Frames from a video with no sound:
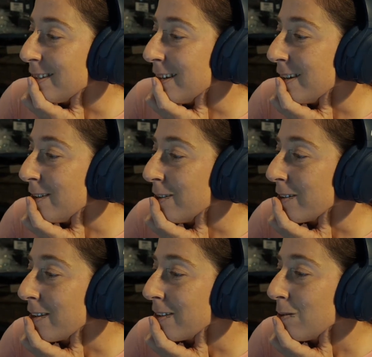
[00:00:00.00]
now?
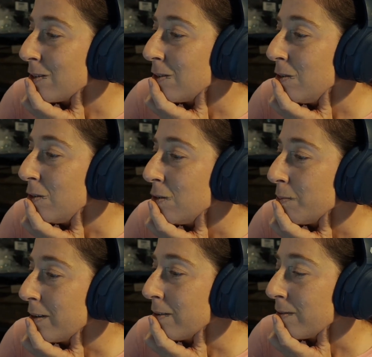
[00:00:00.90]
That there was a huge
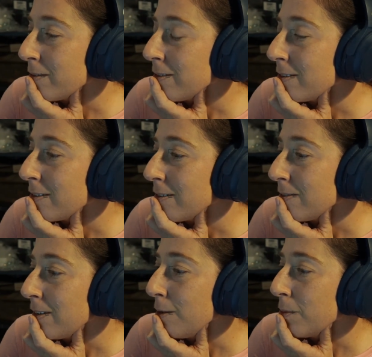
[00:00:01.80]
benefit
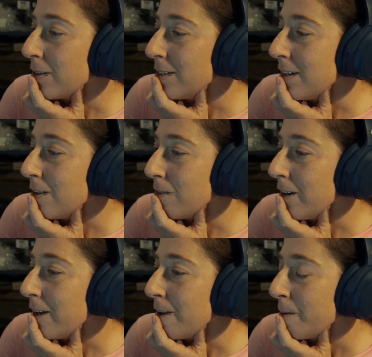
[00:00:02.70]
for him on the
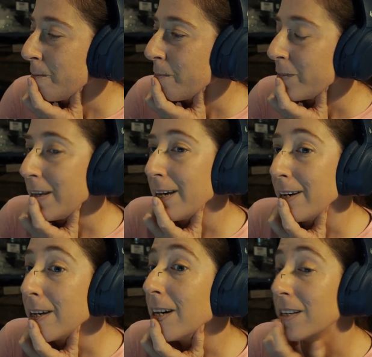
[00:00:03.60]
Tenere.
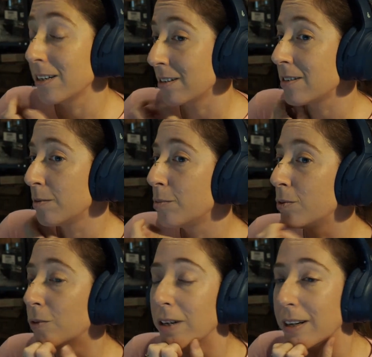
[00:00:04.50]
Yeah, that it's
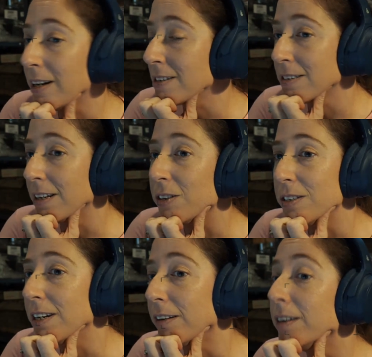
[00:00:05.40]
simple and it hasn't let you
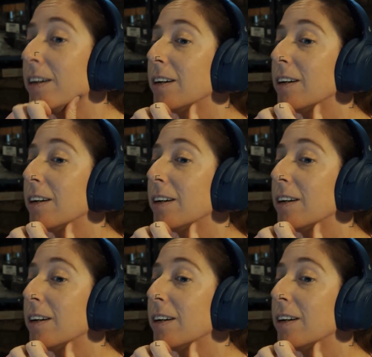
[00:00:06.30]
down.